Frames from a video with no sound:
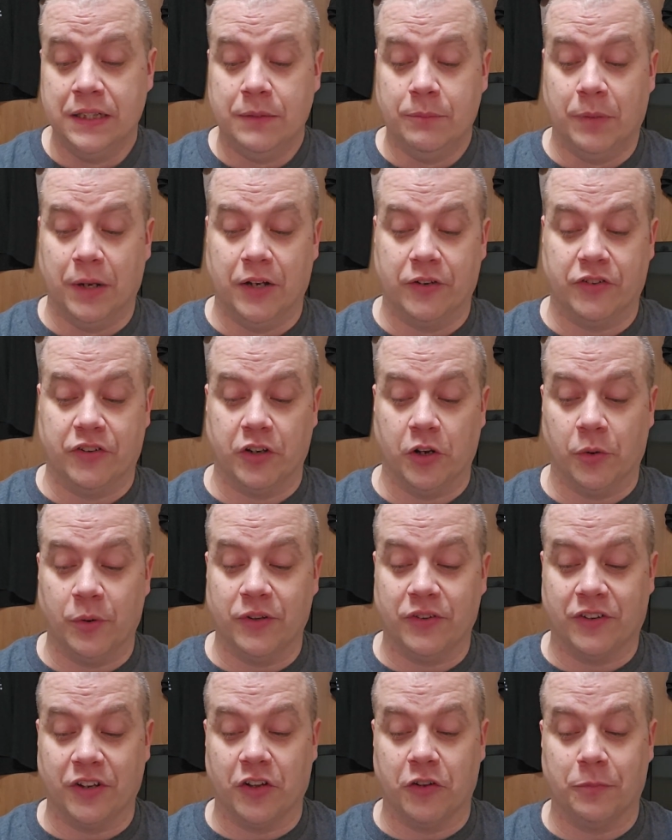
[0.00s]
but she
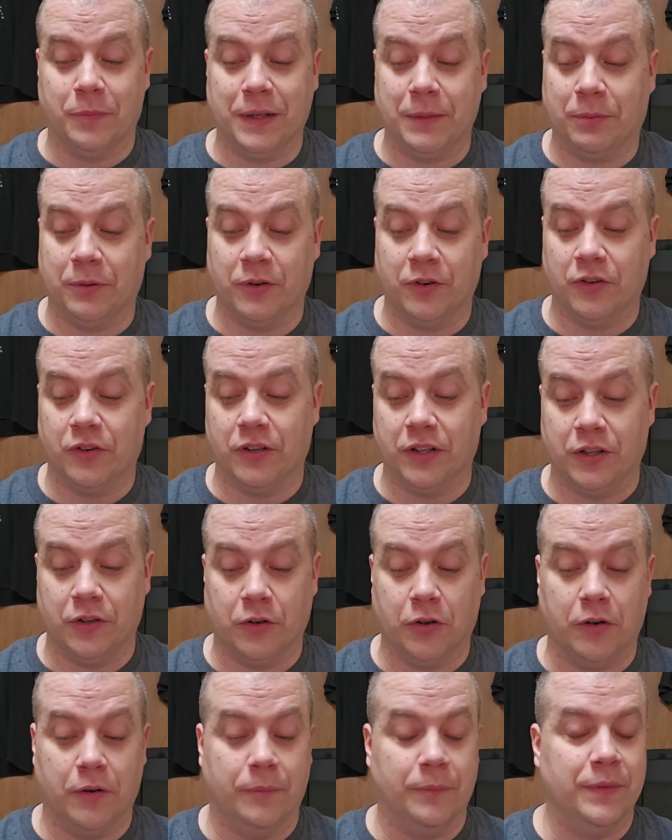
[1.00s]
always tells me to put,
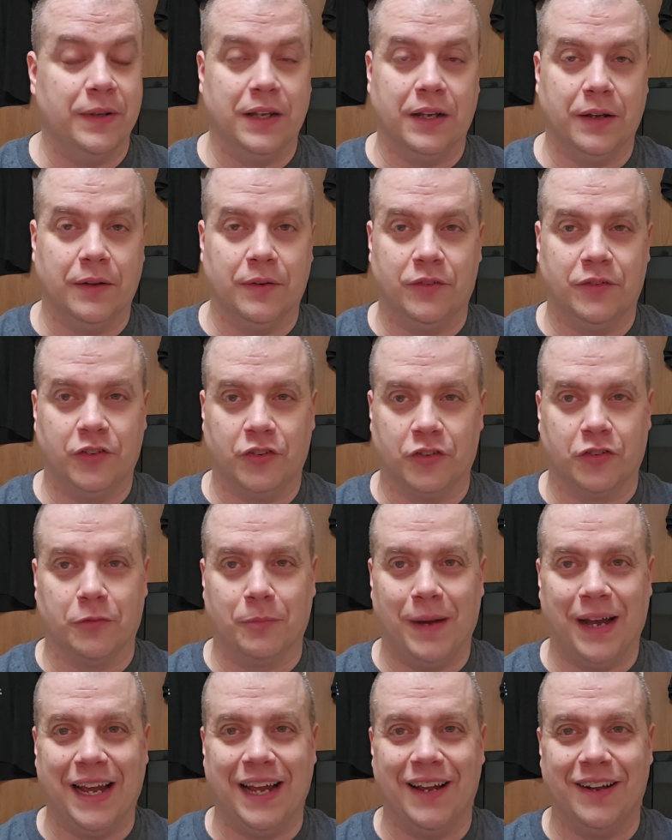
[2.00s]
to
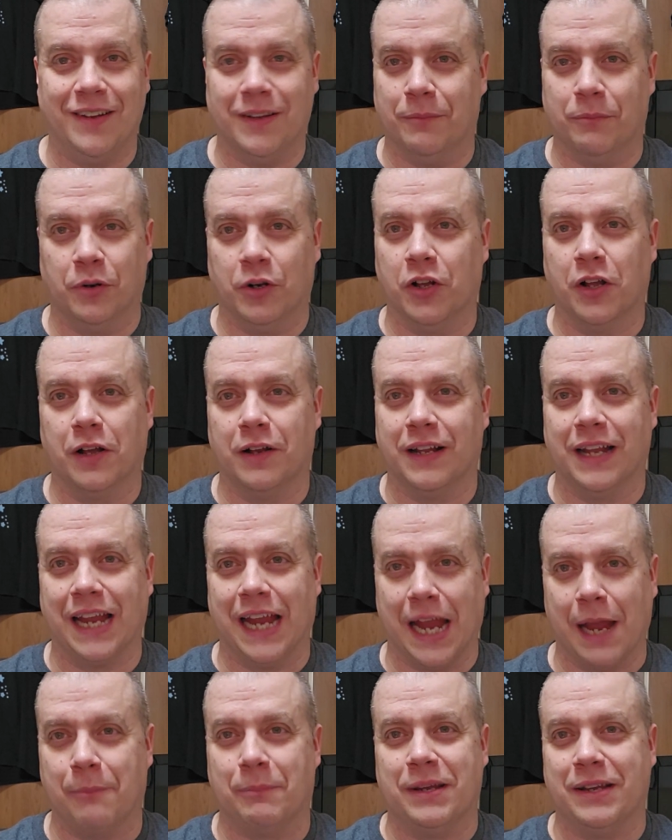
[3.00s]
smile and put on a
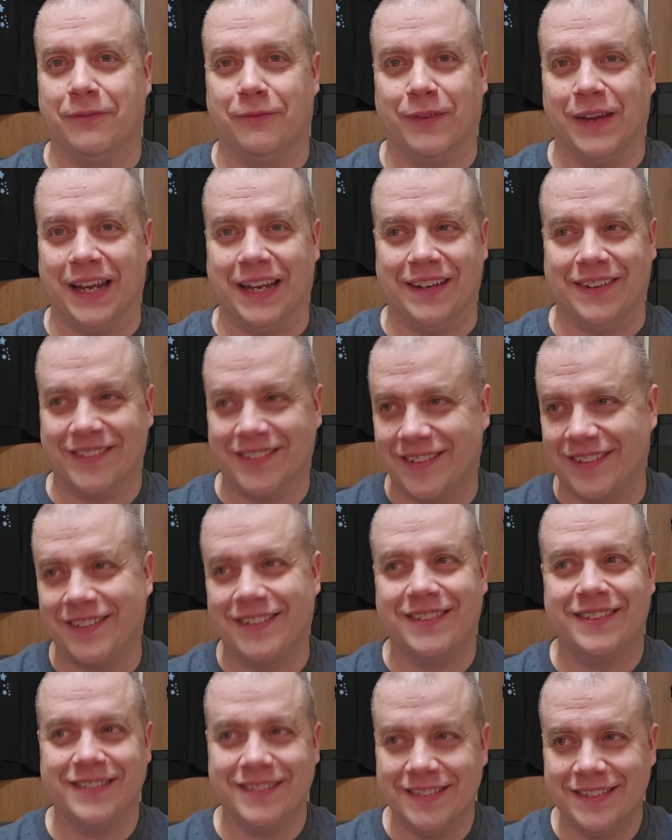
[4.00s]
happy
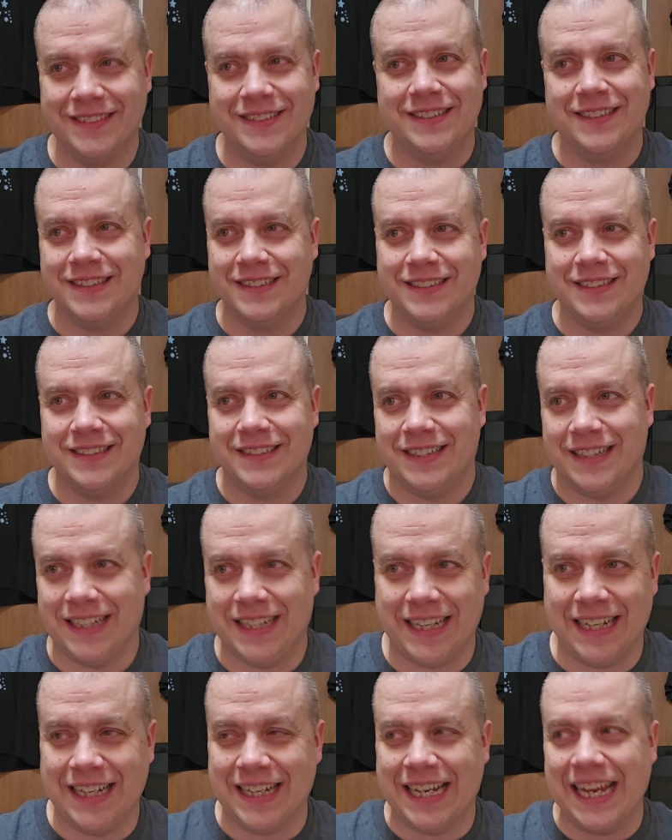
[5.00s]
face.
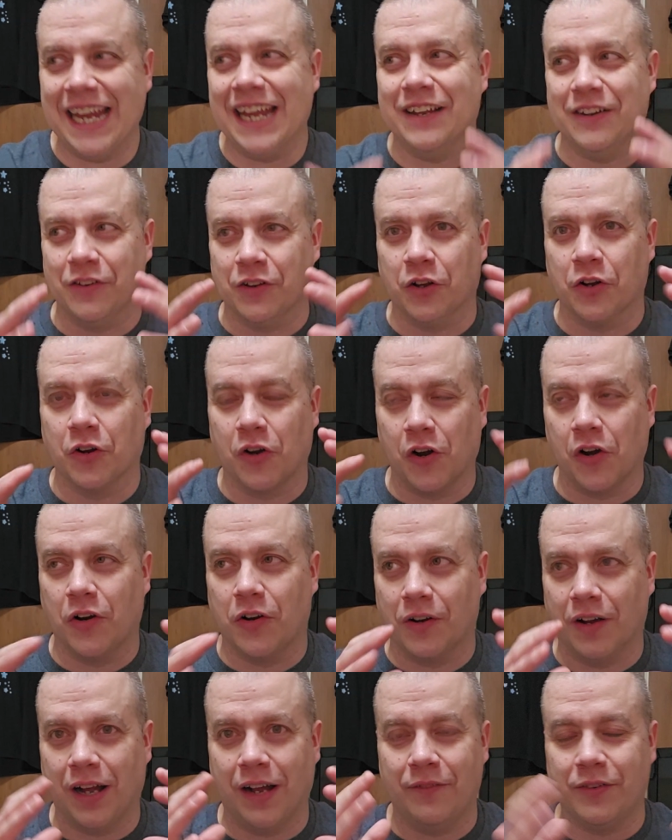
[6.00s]
Again, there
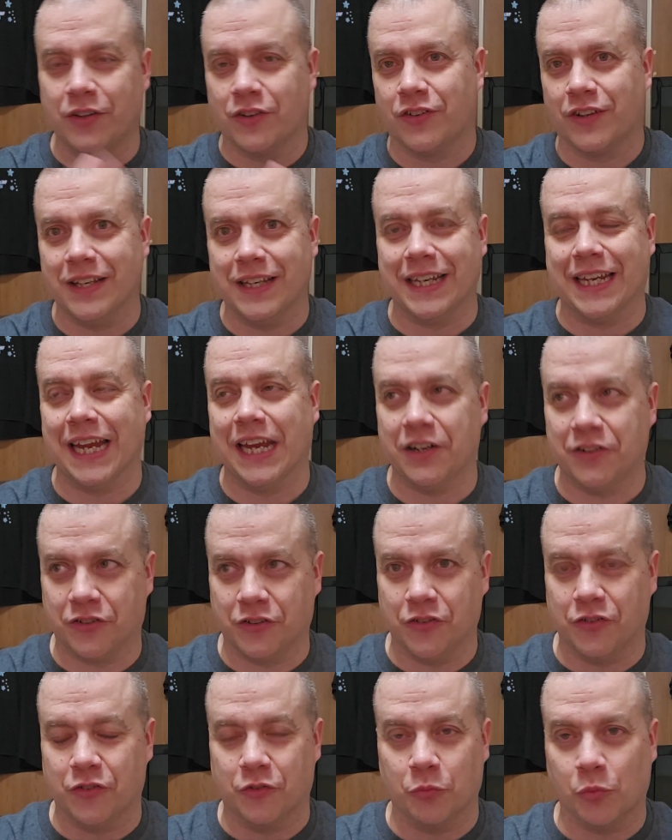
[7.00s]
are obvious
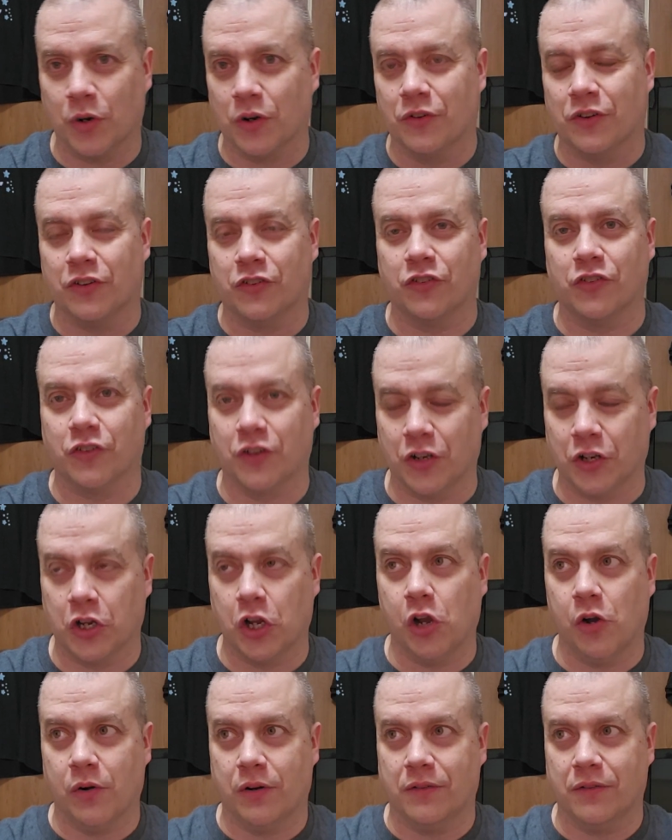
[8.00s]
indications of where this is going to
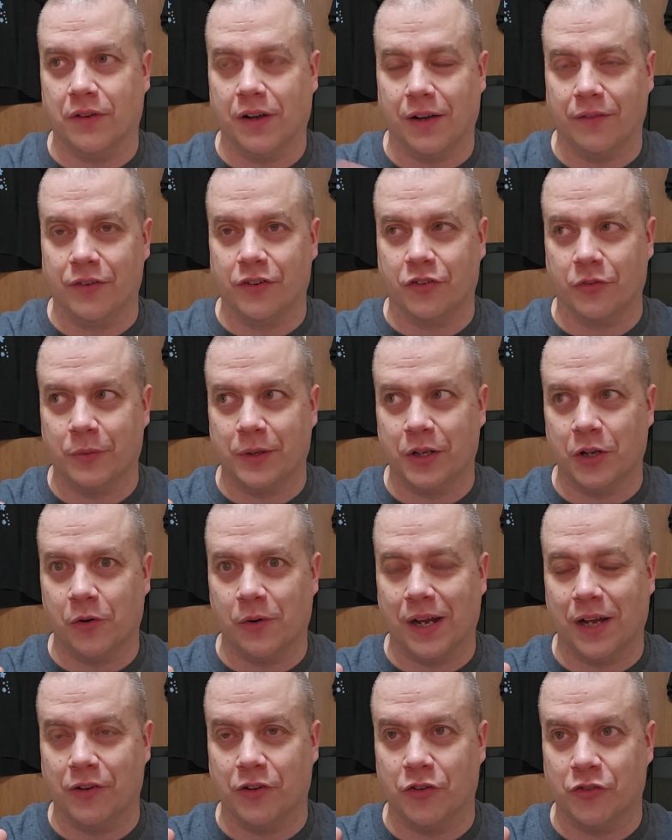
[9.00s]
go, and obviously we know
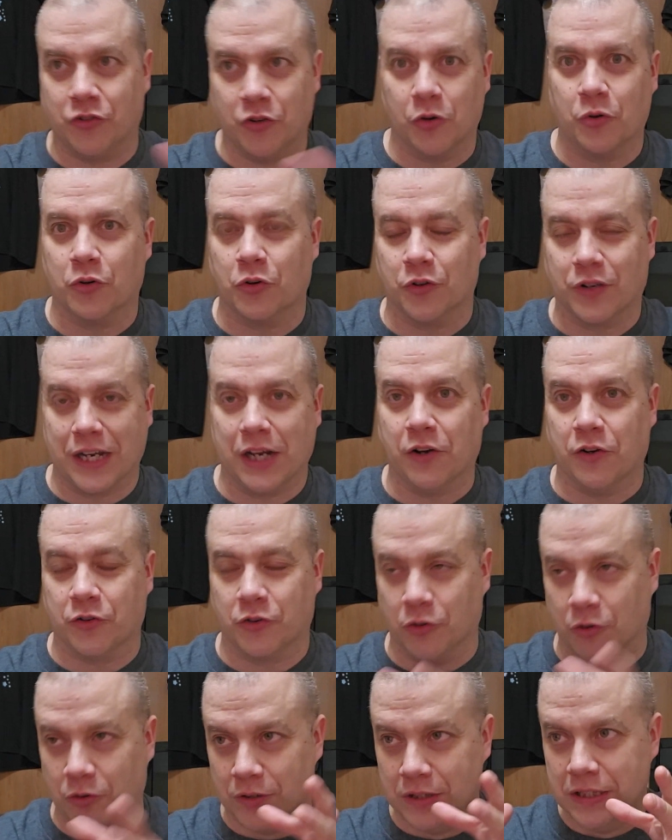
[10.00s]
how the Joker
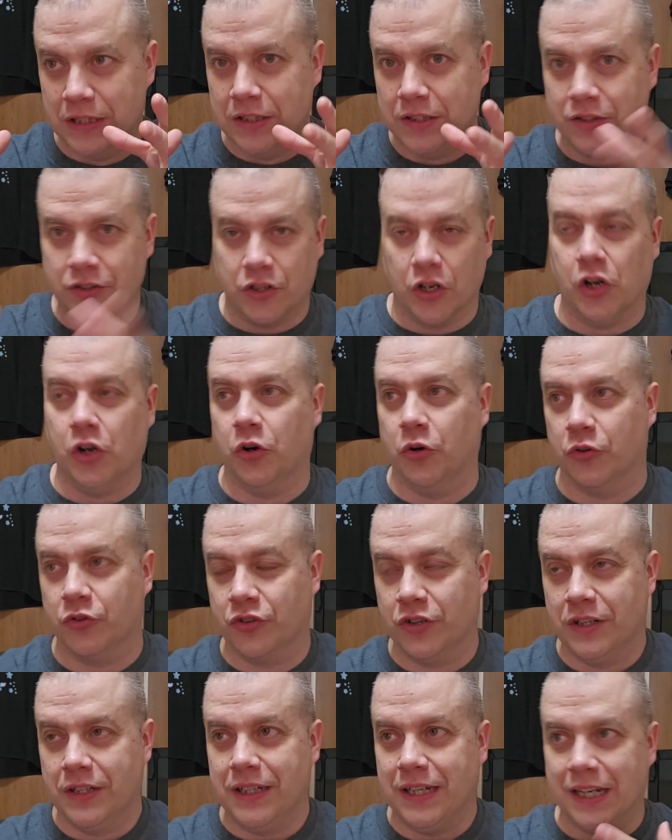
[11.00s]
character goes
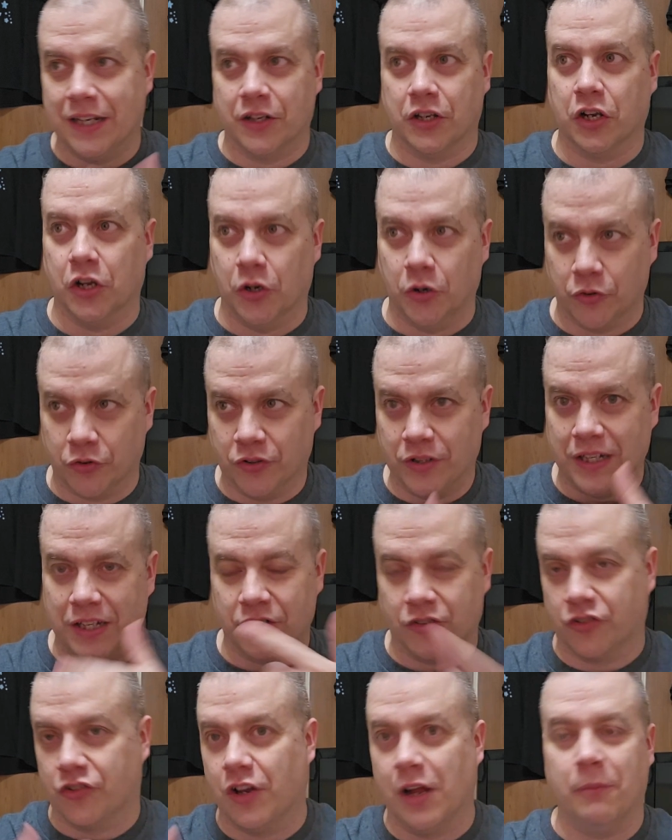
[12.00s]
and
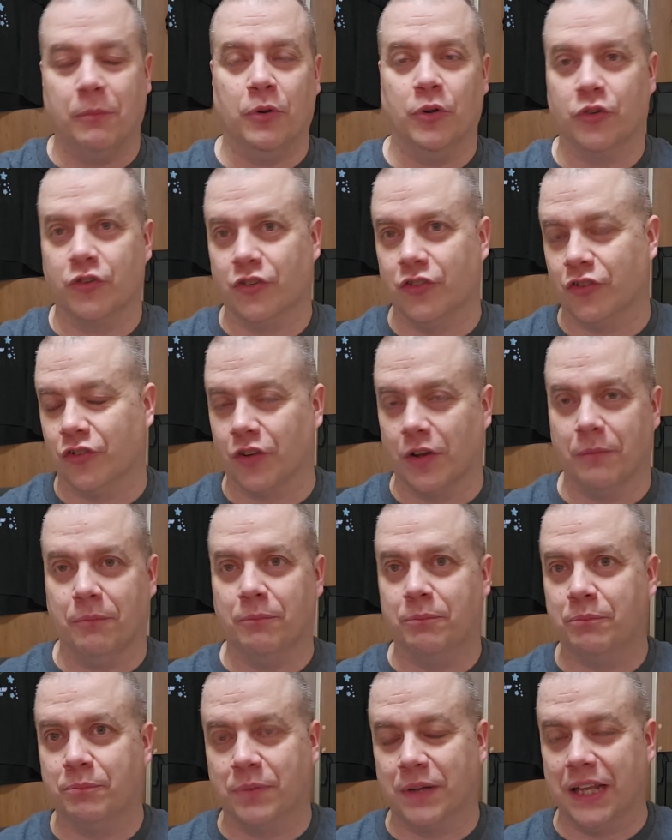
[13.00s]
stumbles in some
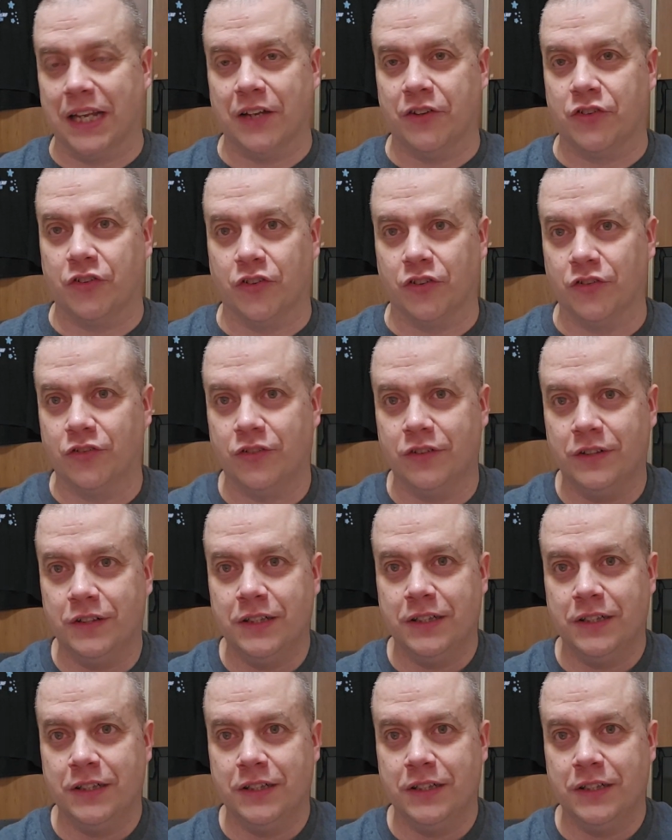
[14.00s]
places.